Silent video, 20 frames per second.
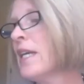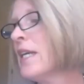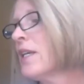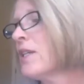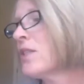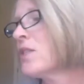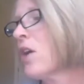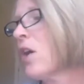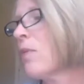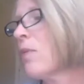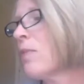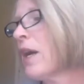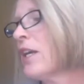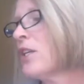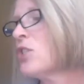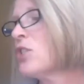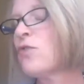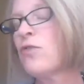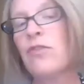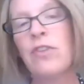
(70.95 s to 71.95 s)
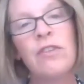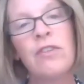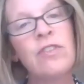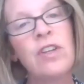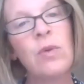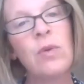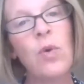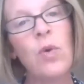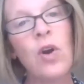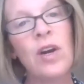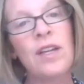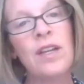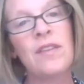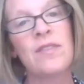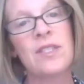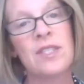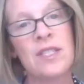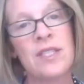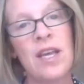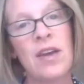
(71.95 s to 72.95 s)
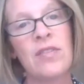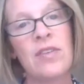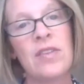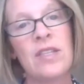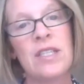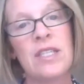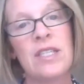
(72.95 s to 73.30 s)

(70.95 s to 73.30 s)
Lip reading: It's on page 51 in the 7th